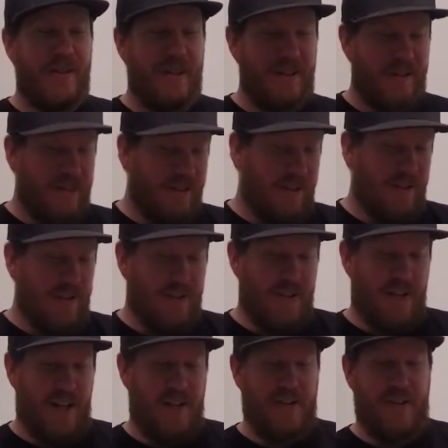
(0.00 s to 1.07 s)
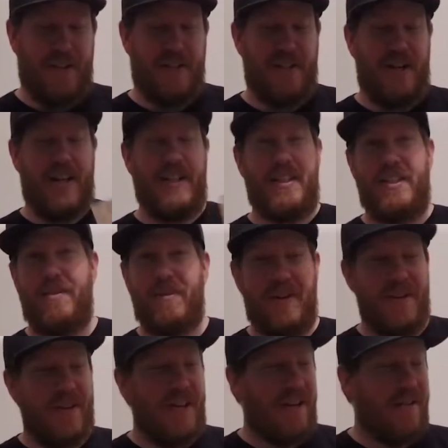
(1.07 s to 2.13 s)
I thought there's like 3 sizes. There's
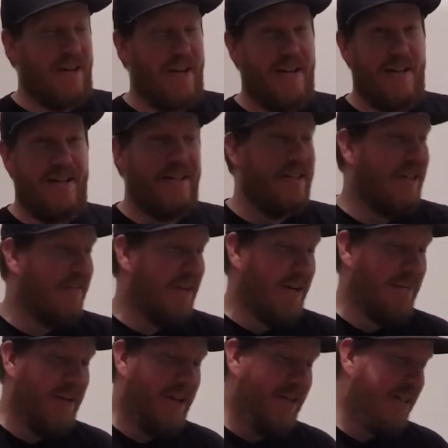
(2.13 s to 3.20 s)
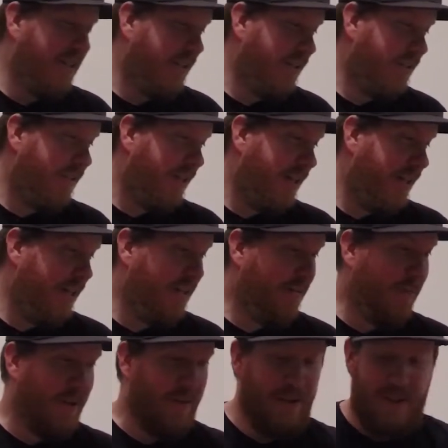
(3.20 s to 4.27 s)
probably another one hidden somewhere, but there's a little one, a
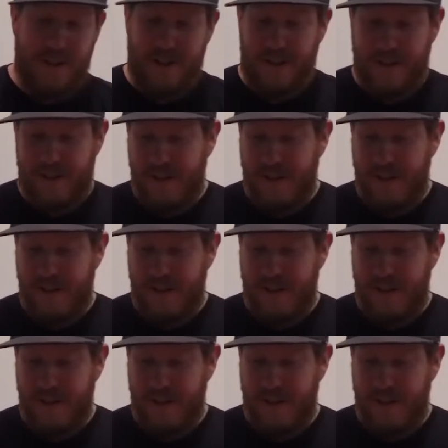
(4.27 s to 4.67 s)
big one,